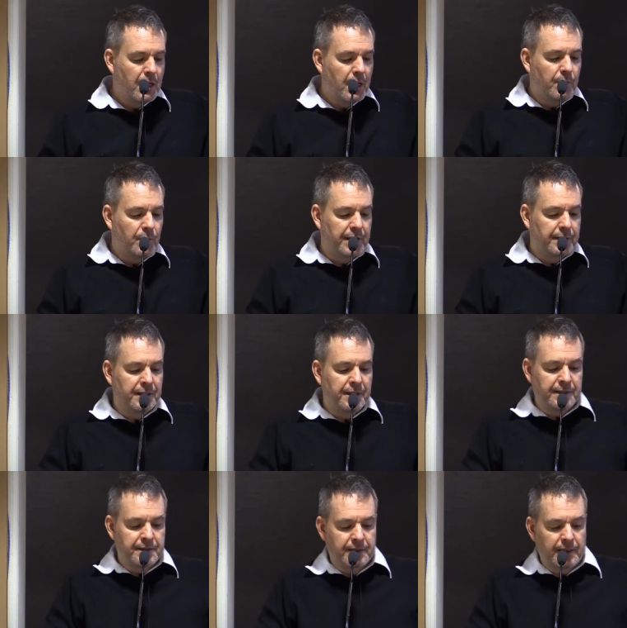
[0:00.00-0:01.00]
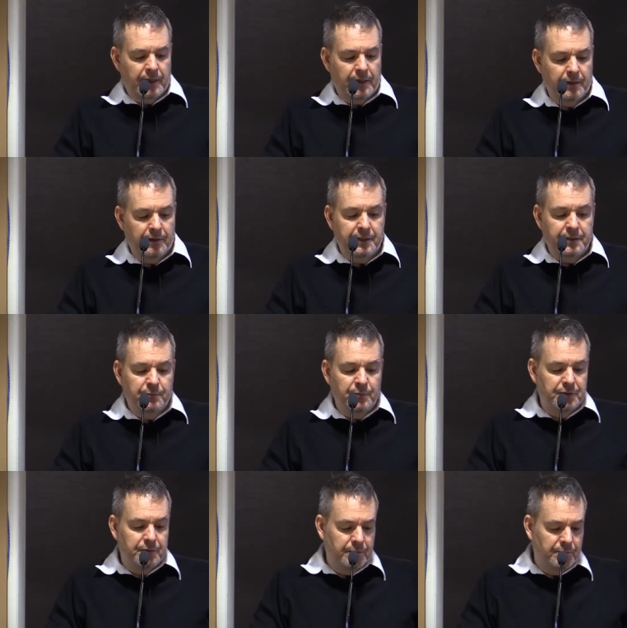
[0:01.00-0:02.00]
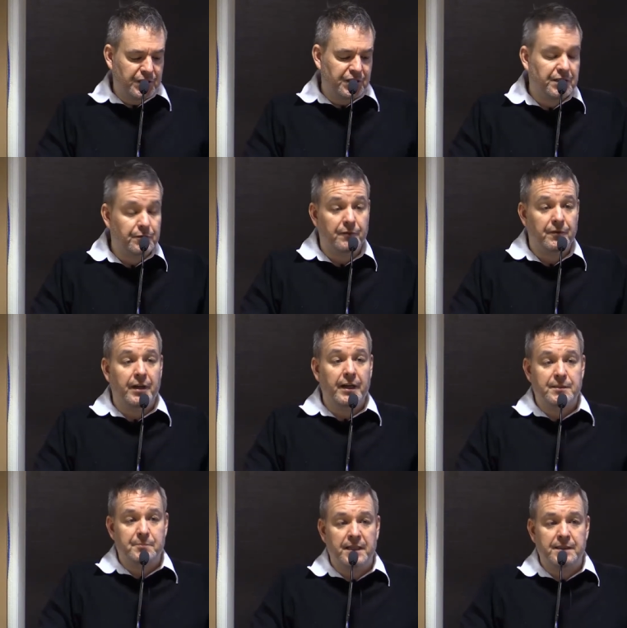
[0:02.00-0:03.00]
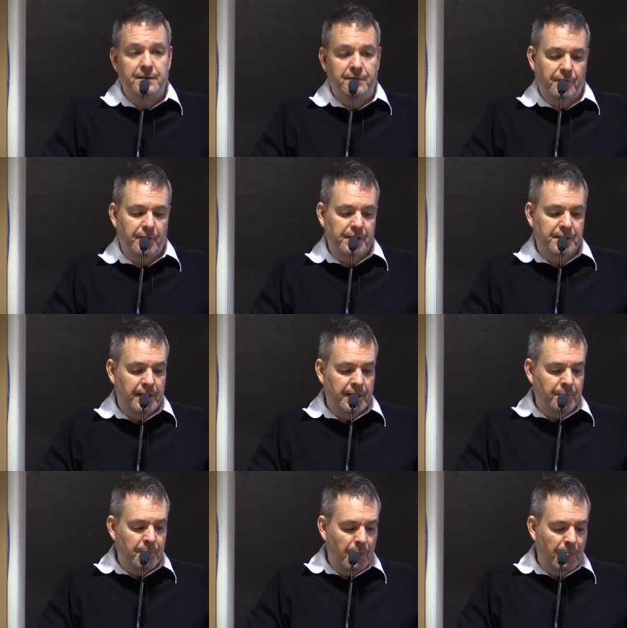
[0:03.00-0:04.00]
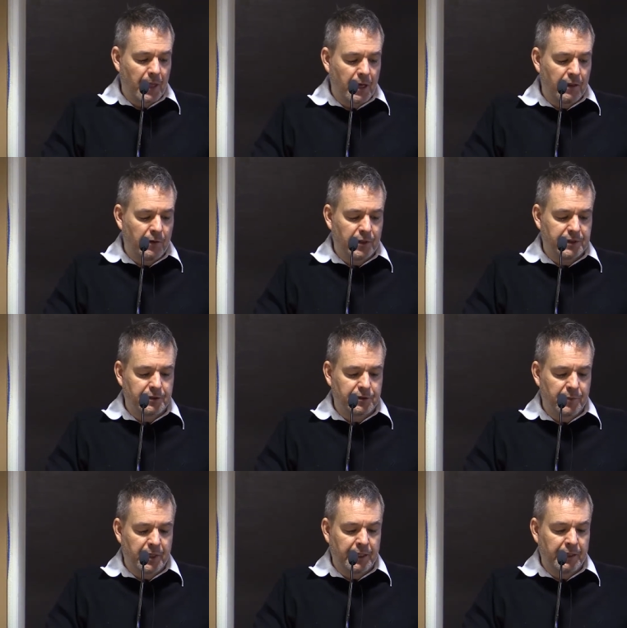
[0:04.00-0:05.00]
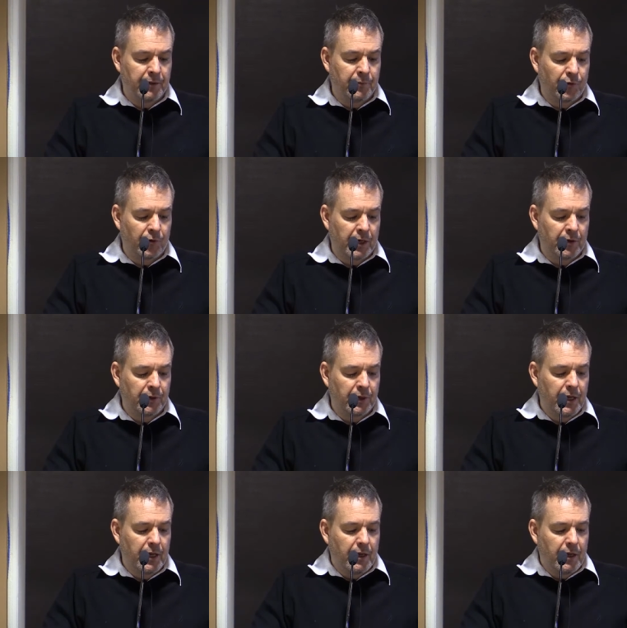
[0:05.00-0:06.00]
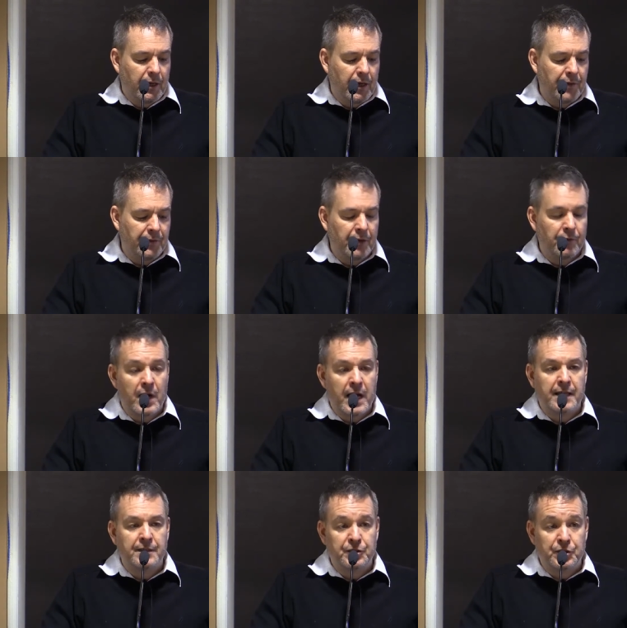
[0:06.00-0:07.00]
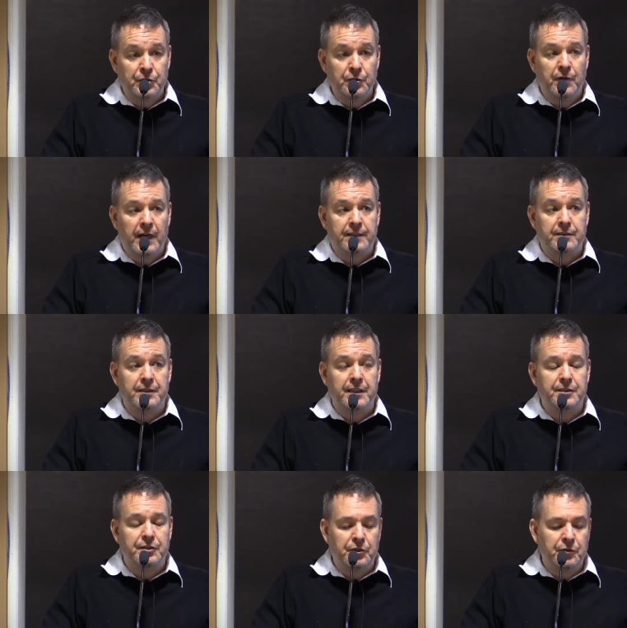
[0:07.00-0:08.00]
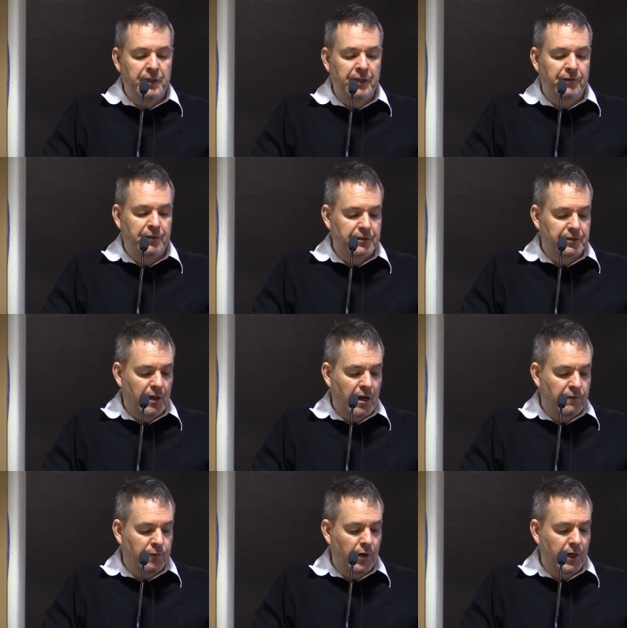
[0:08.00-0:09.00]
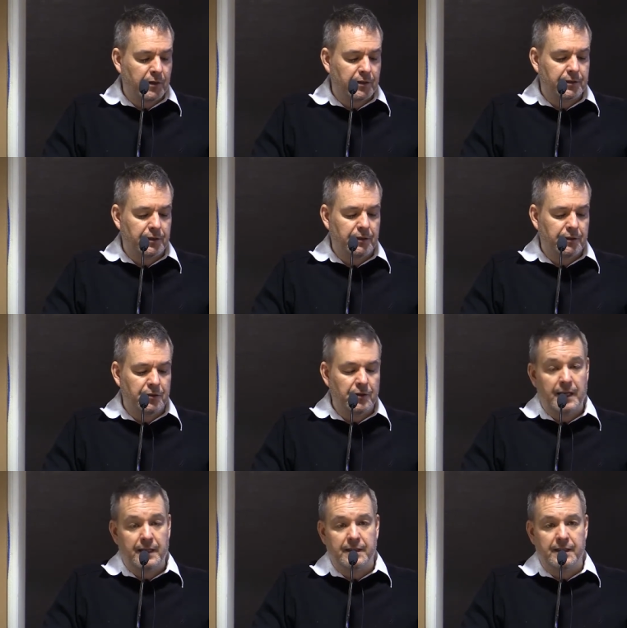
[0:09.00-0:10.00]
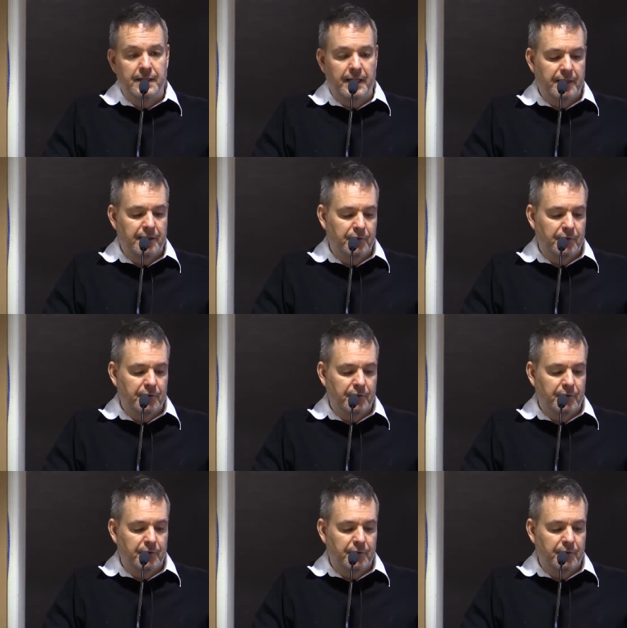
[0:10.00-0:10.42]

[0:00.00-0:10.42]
But these machines were very expensive for the time. There wasn't too many of them around, and they ran two different softwares to edit the data.